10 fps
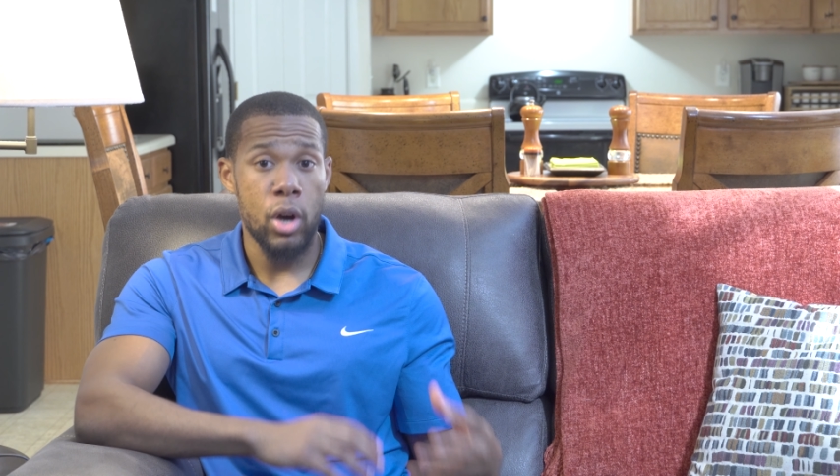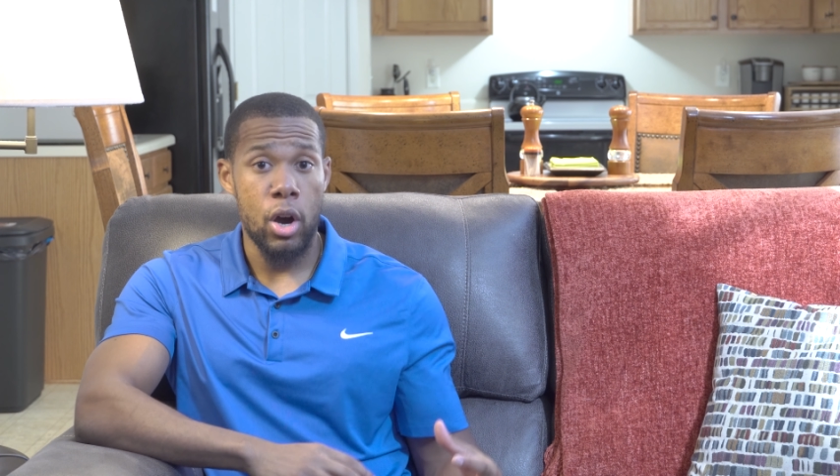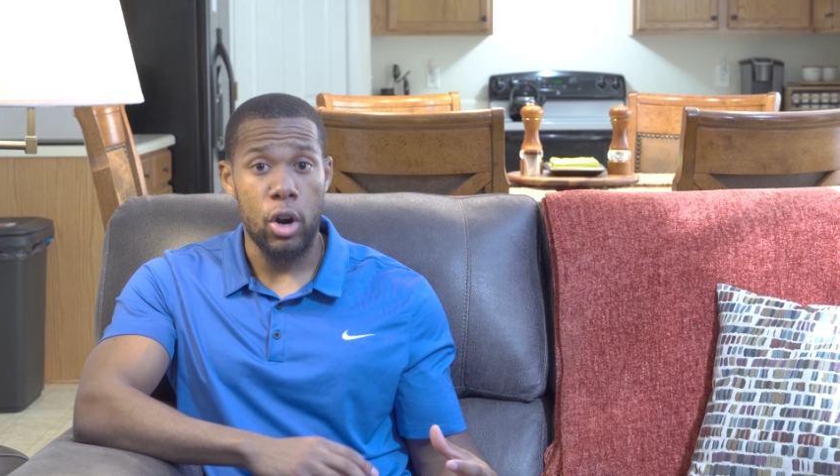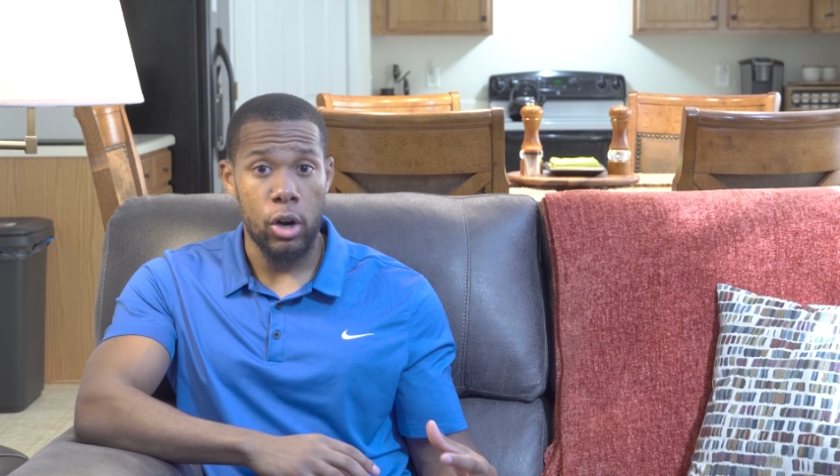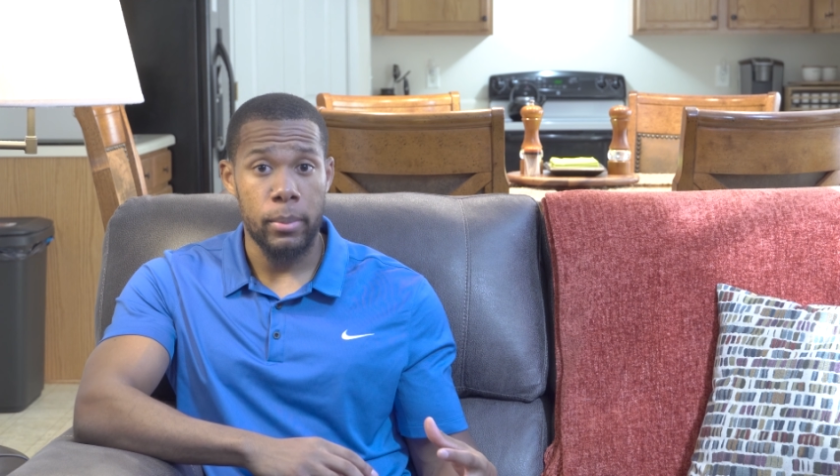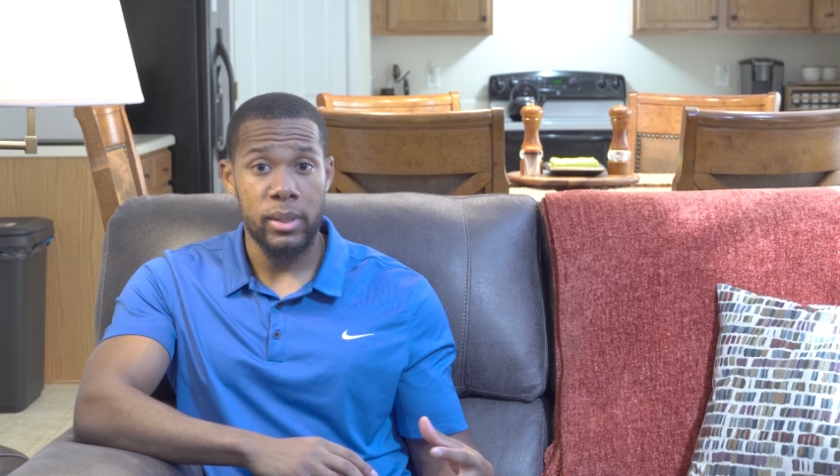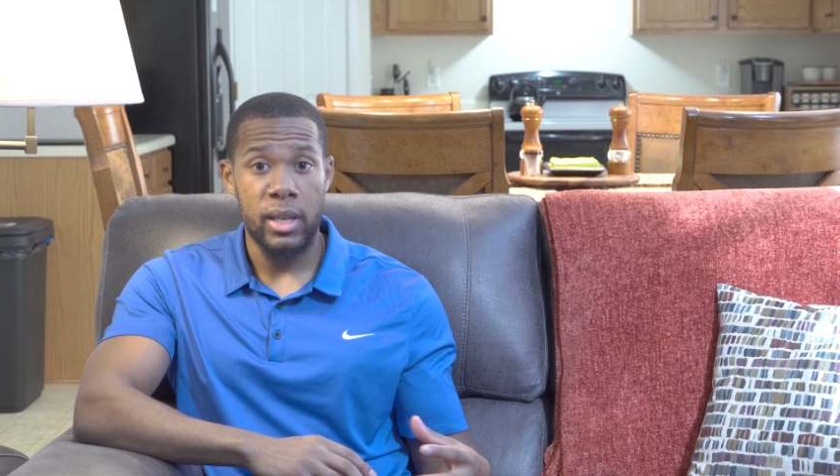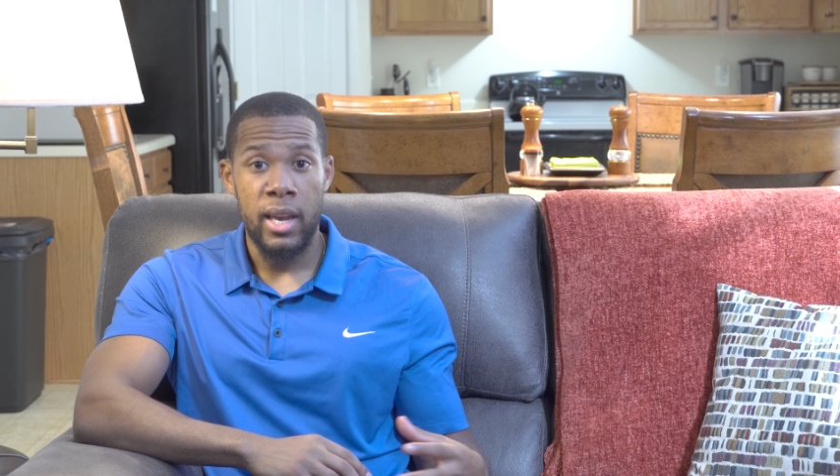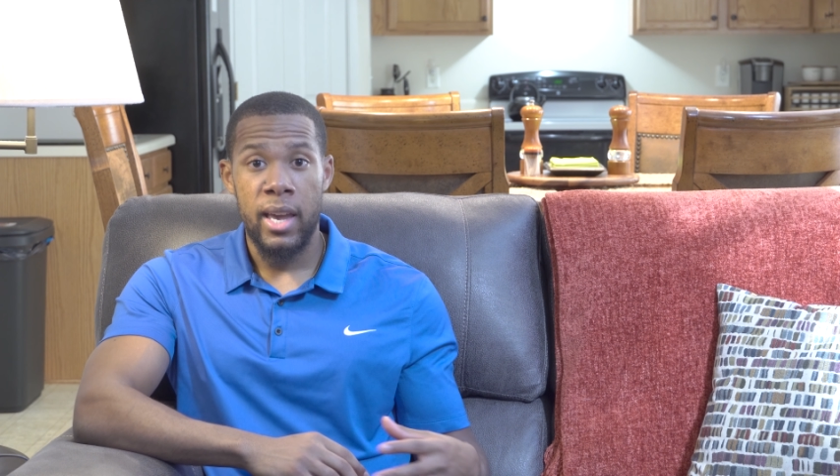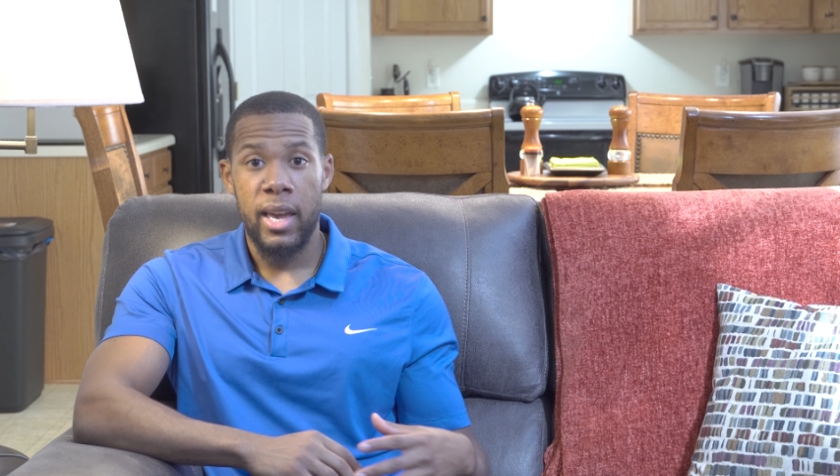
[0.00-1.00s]

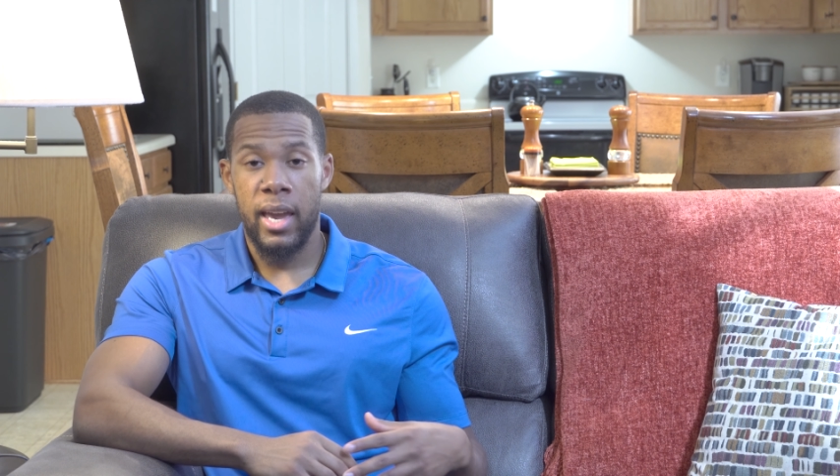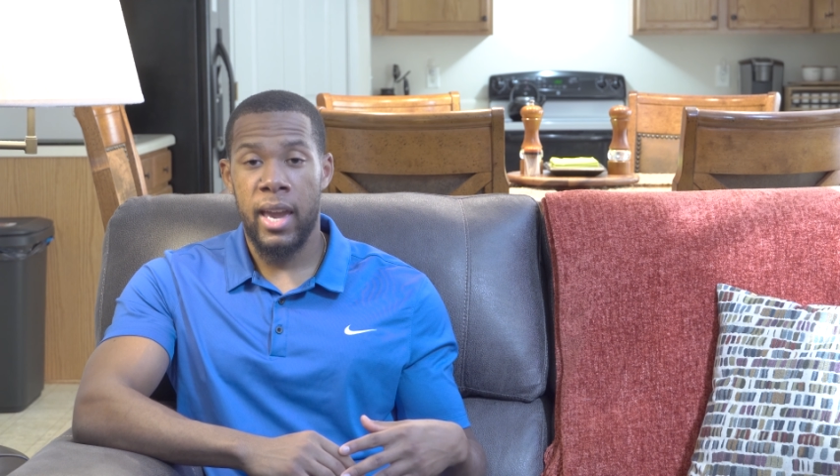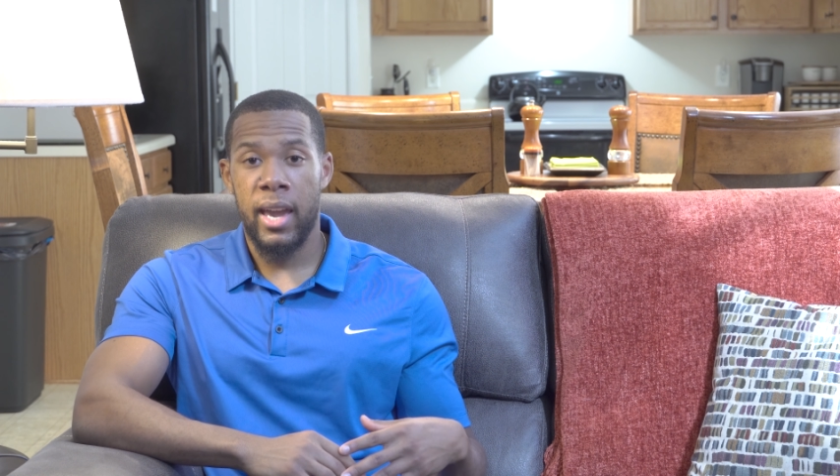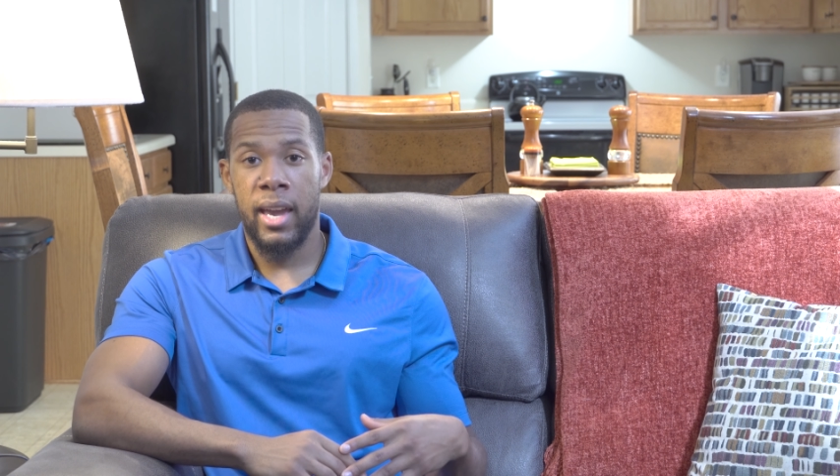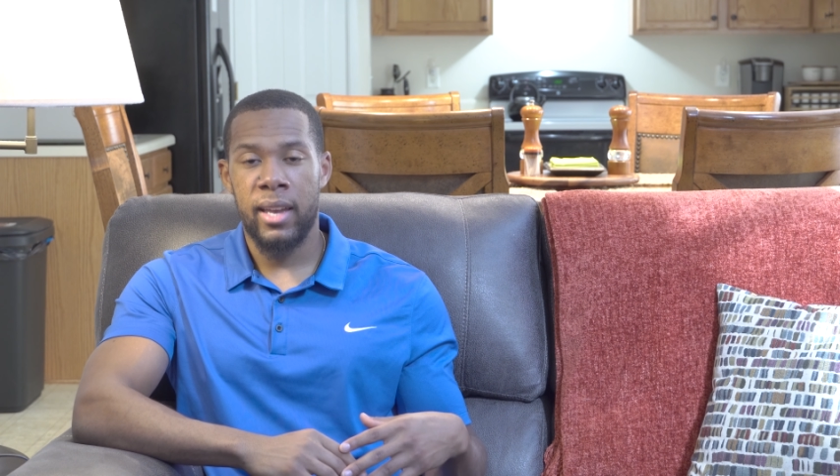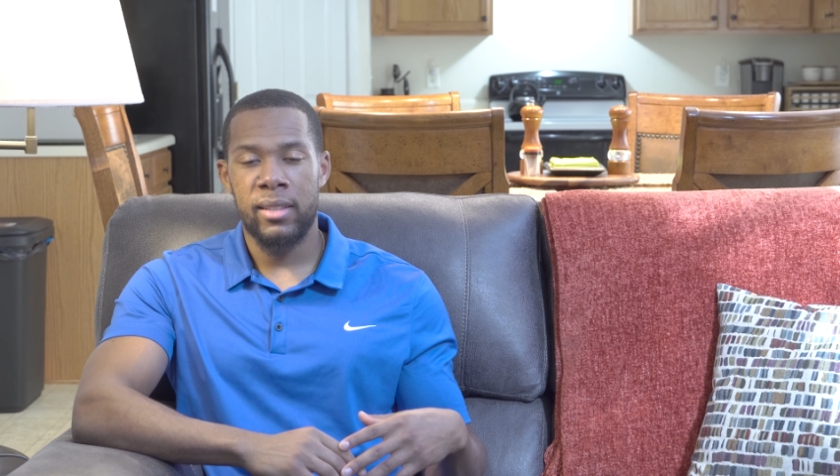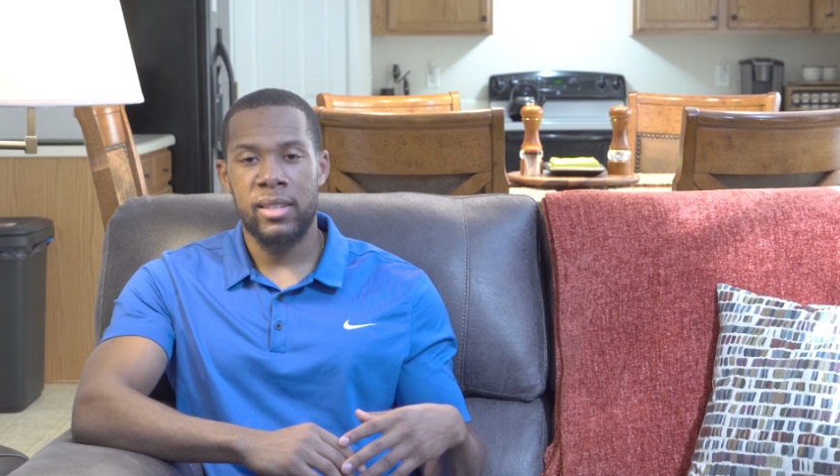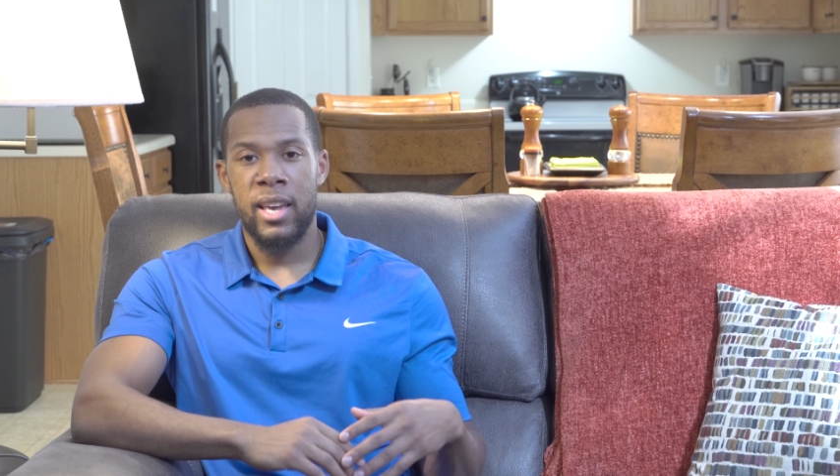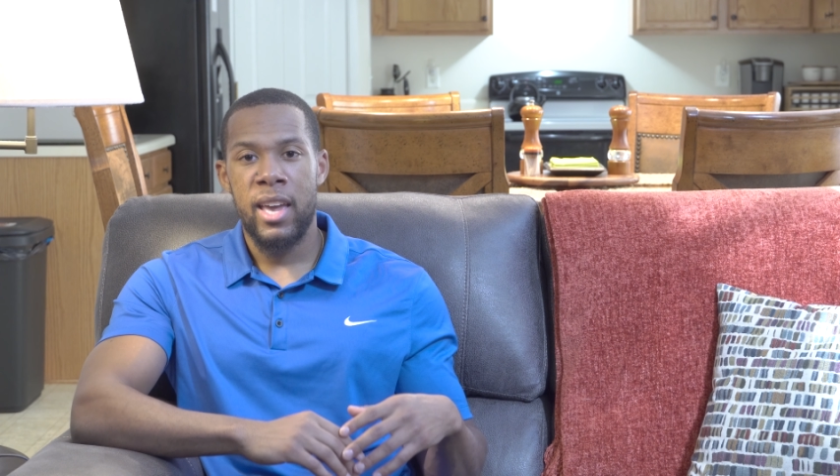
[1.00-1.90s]
carbs. And